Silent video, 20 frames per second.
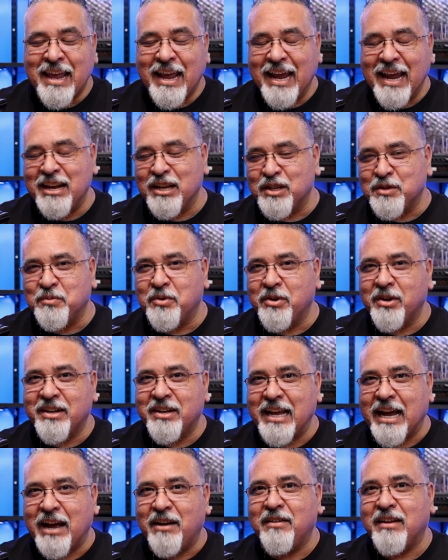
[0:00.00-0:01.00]
And it's worked
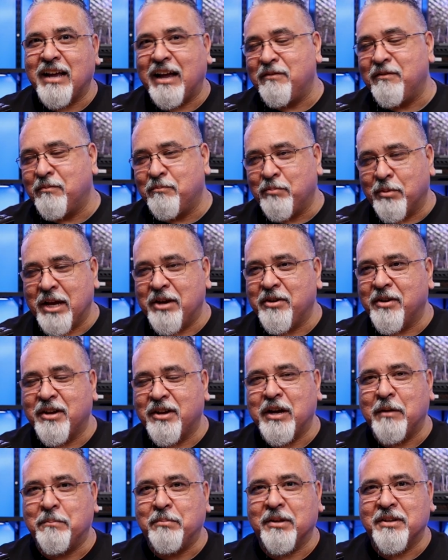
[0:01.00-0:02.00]
out. I've bred her a
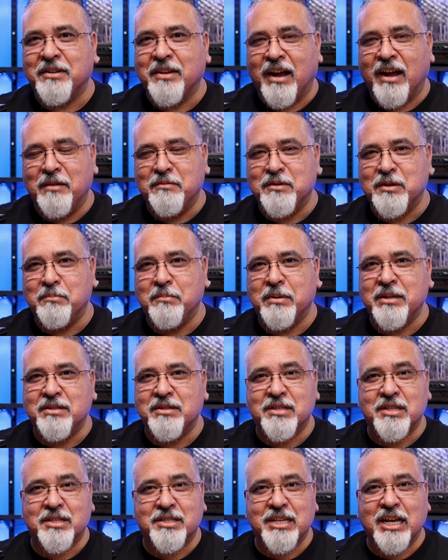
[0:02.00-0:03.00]
couple of times and been
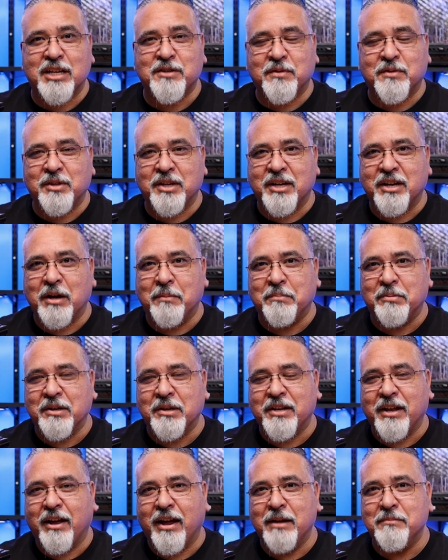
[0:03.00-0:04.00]
successful a couple
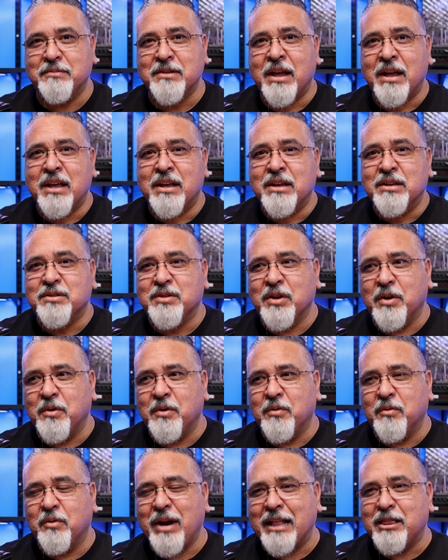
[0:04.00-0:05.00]
of times.
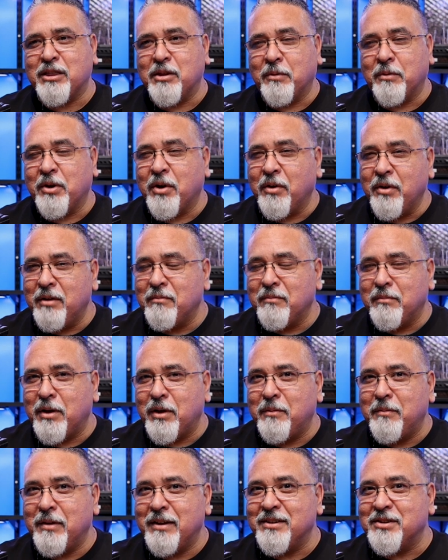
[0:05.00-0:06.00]
So at the current
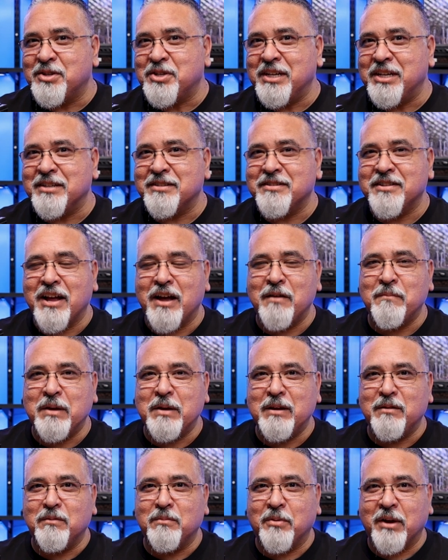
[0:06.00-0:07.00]
moment, she is not
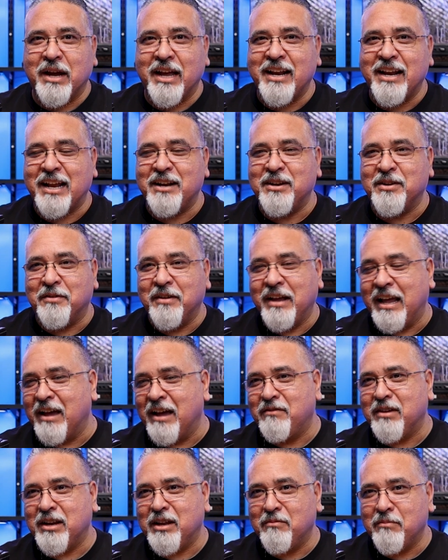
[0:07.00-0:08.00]
being bred. I don't
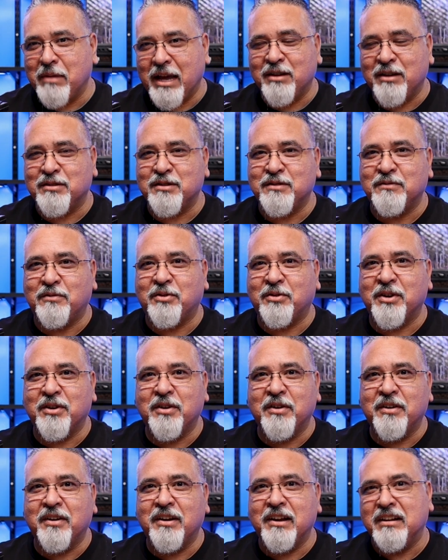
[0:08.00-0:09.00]
have any males for
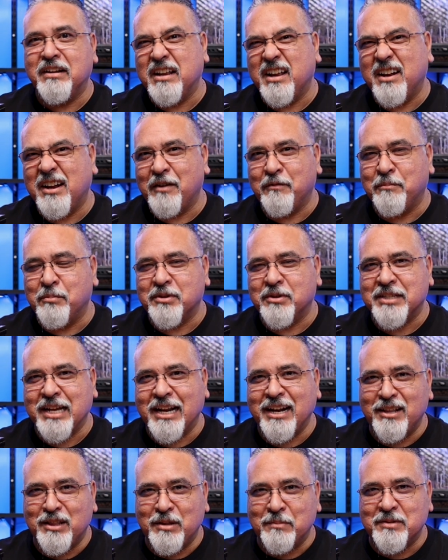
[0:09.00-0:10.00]
her and none have
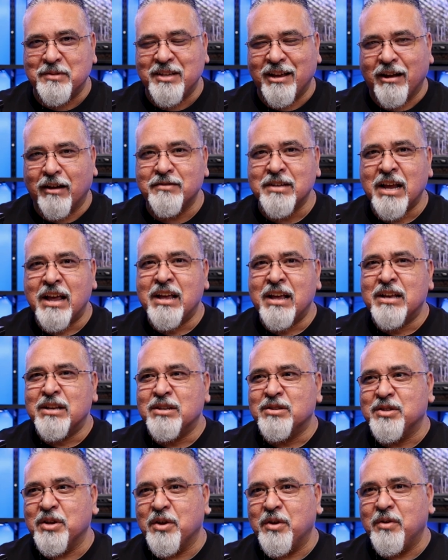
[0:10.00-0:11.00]
presented themselves.
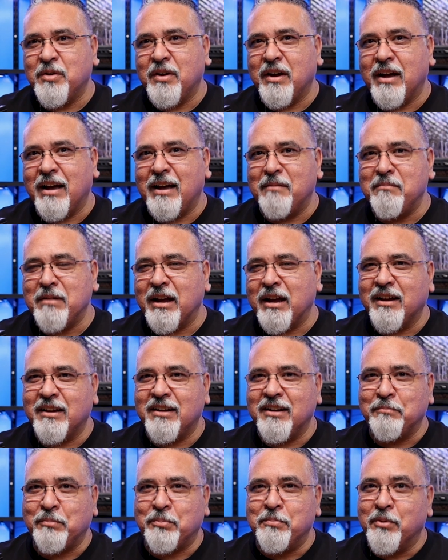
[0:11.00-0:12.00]
So I'm not going
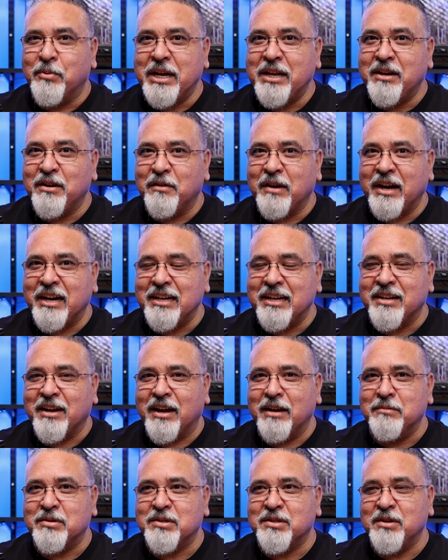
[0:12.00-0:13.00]
to breed her
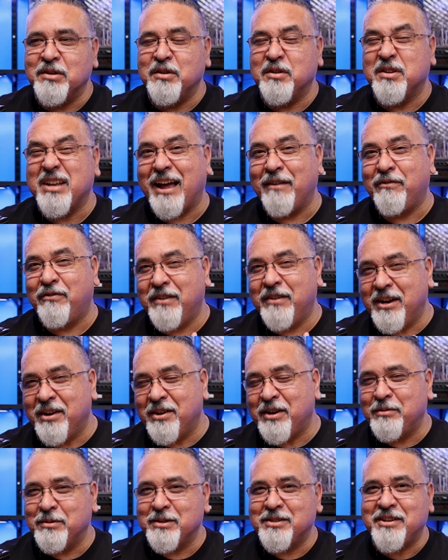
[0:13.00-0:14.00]
anytime soon. I
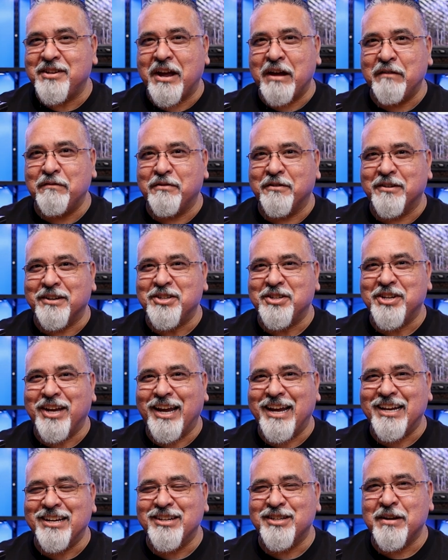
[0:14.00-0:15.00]
figured it was time for a
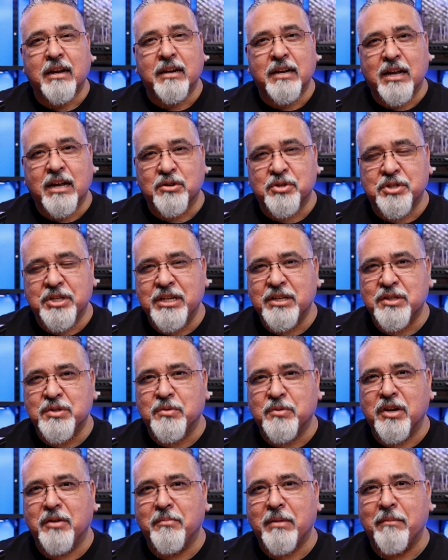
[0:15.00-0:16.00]
change. Now, she is
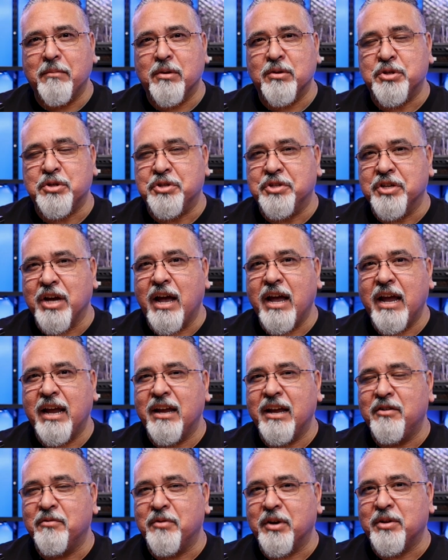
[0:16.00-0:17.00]
one of my most shy
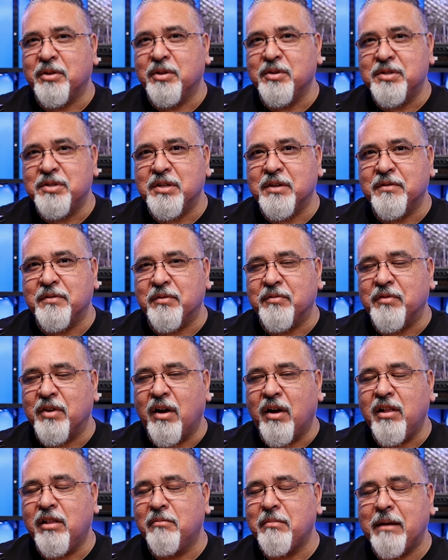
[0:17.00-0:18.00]
and reclusive of
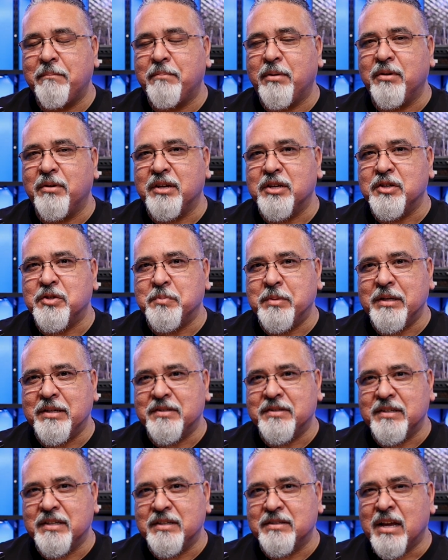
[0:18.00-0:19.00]
all of my pokie
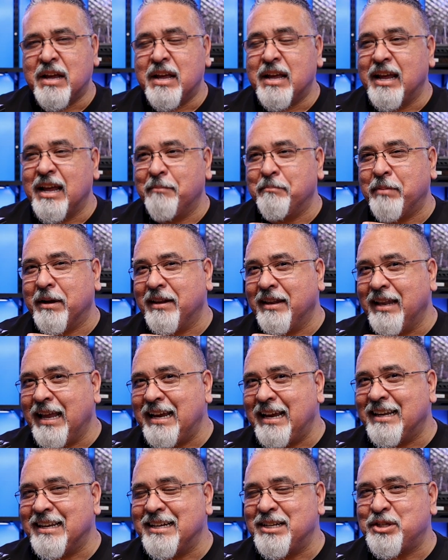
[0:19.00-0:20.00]
species, but
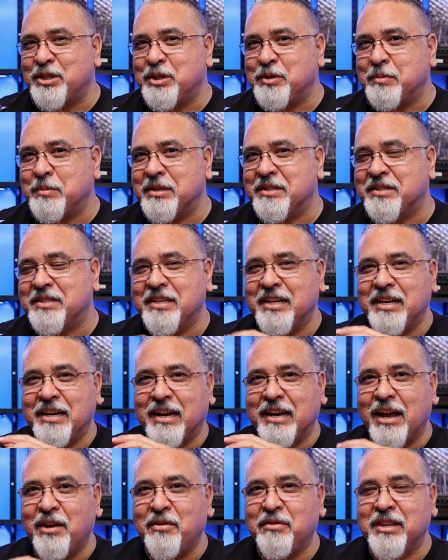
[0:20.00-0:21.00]
lately she's been
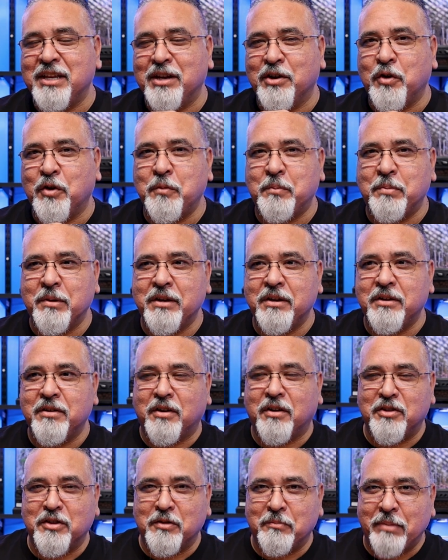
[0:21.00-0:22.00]
sitting out in the open
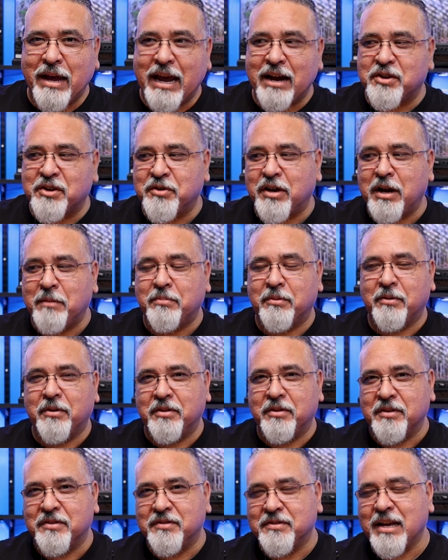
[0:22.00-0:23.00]
on the backdrop or
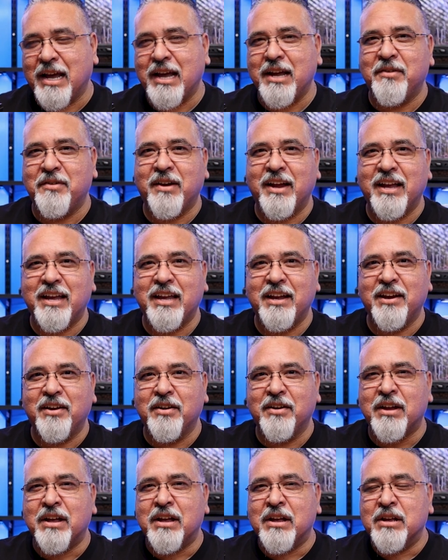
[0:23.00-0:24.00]
on the side right
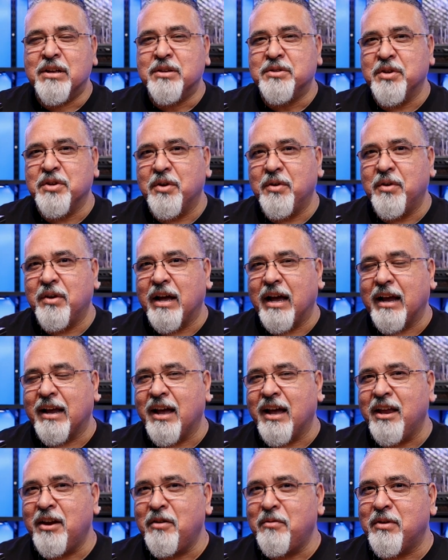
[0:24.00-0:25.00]
here. So I
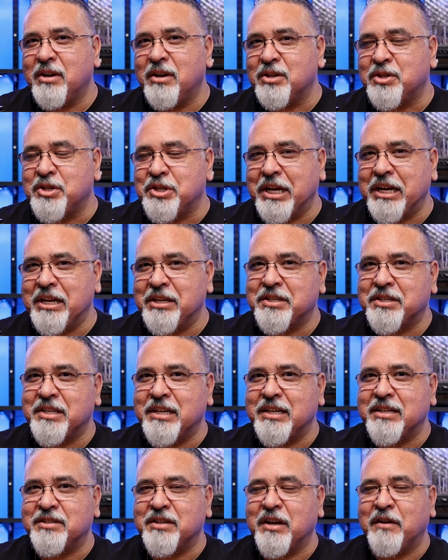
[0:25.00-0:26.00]
kind of want to change
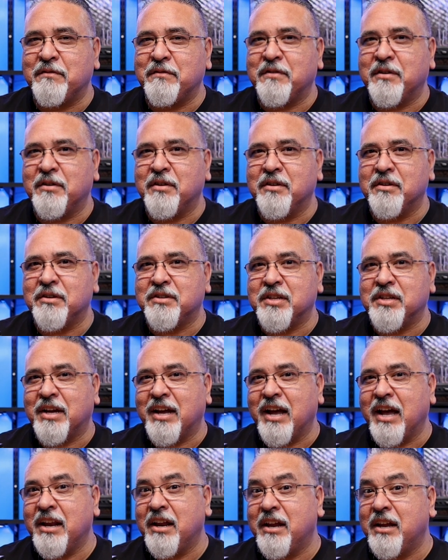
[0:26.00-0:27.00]
things up for her to
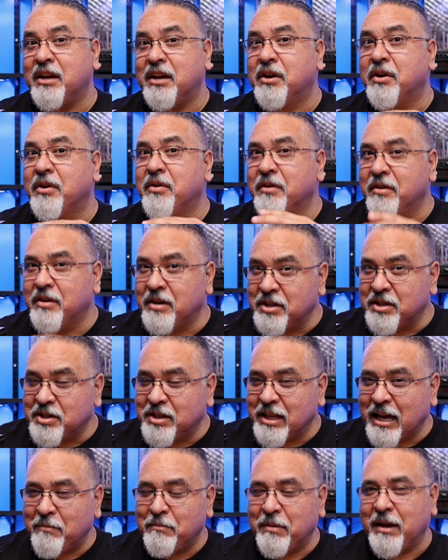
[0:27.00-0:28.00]
kind of encourage
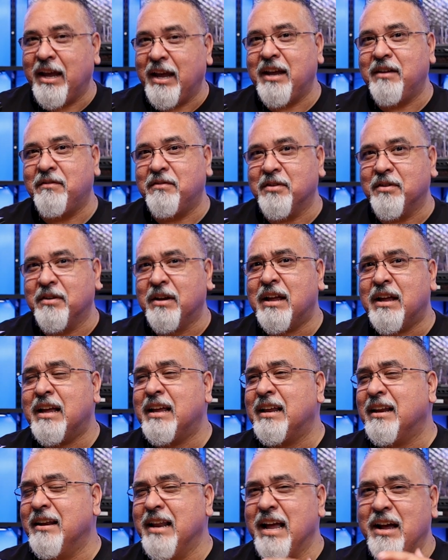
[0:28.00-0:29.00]
that behavior.
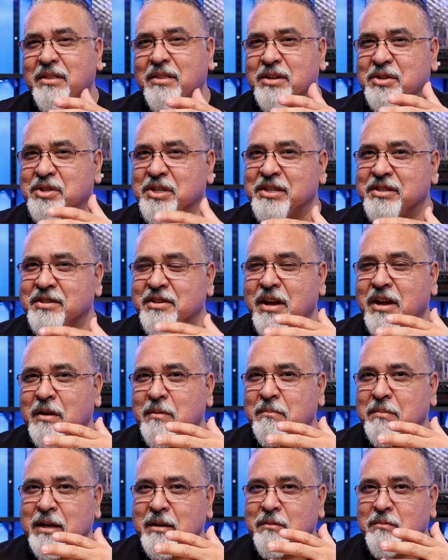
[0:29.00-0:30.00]
Now that she's
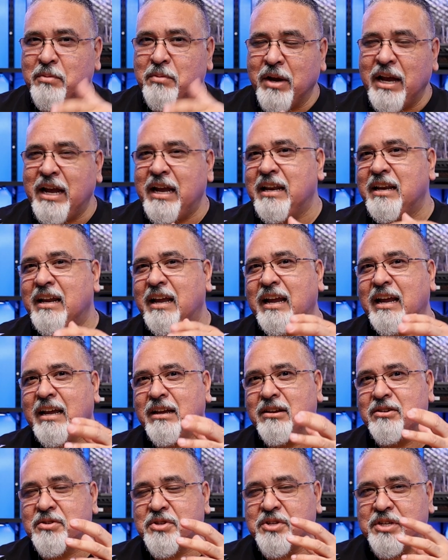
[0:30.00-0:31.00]
not being bred
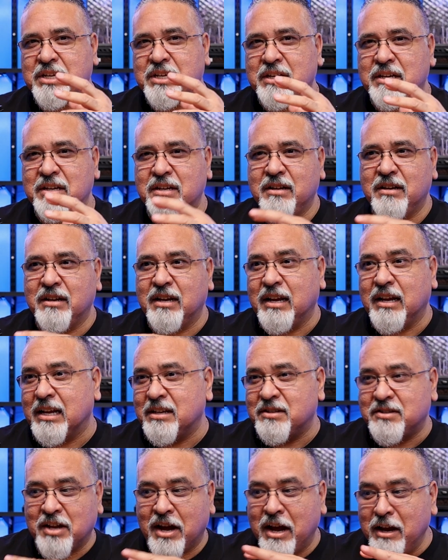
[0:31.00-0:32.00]
and she
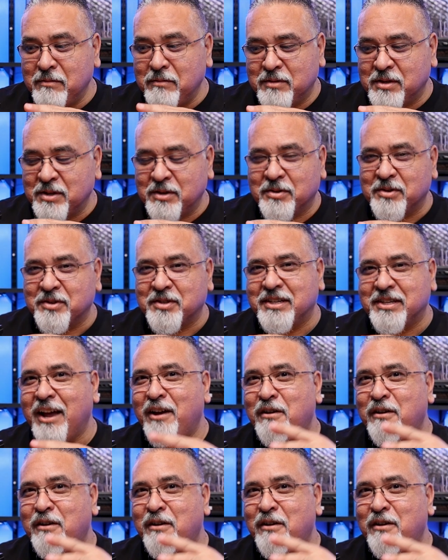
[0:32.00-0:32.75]
has time to herself,